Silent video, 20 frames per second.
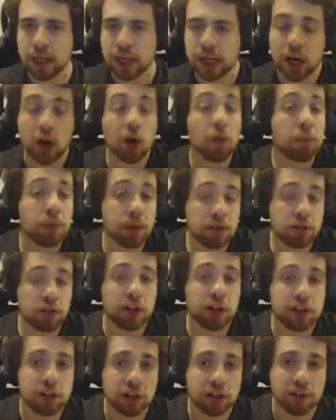Hope you
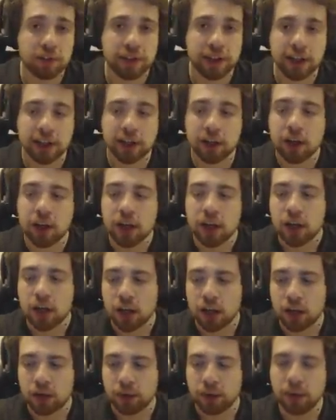enjoyed the short video.
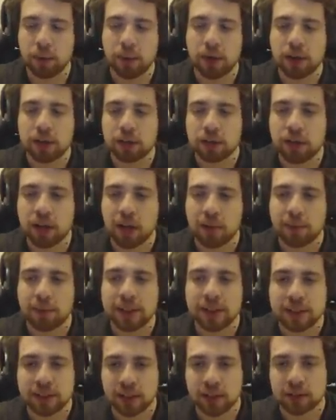I really wanted to
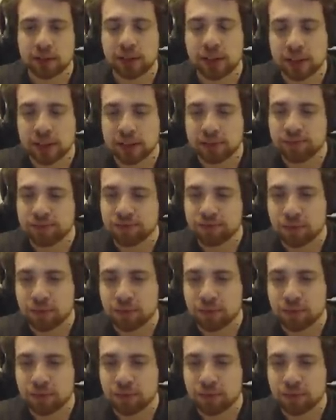comment on the